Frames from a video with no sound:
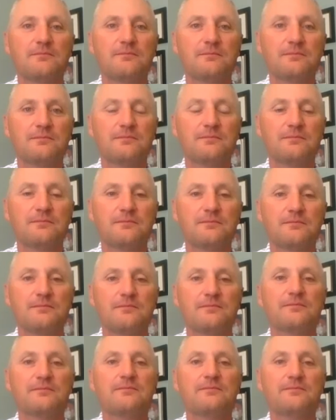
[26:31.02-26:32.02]

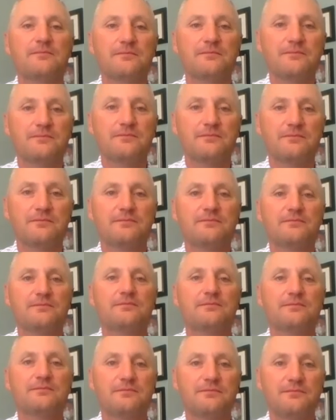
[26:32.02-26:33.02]

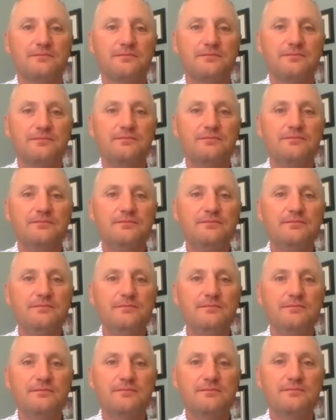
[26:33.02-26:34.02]

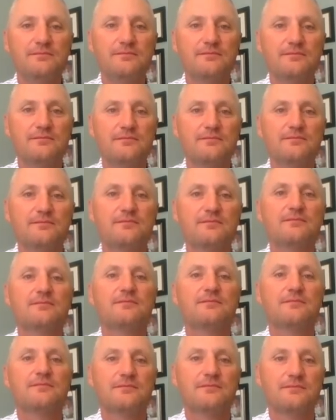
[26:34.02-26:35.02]

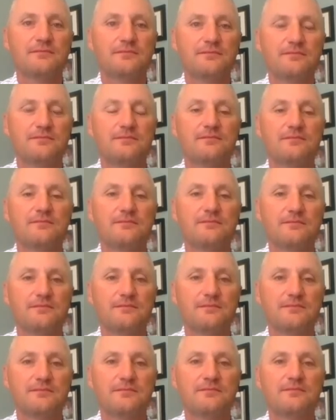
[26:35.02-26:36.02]

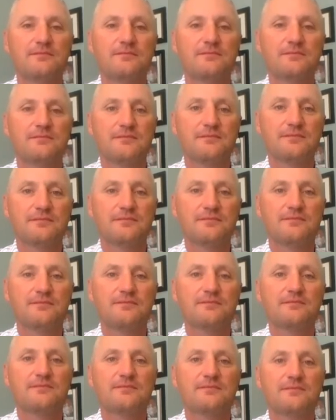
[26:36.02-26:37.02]

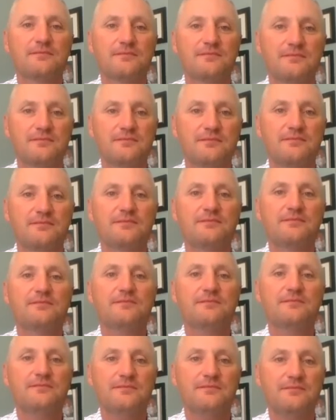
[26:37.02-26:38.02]

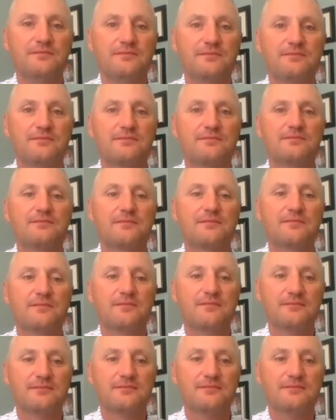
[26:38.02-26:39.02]
(silent)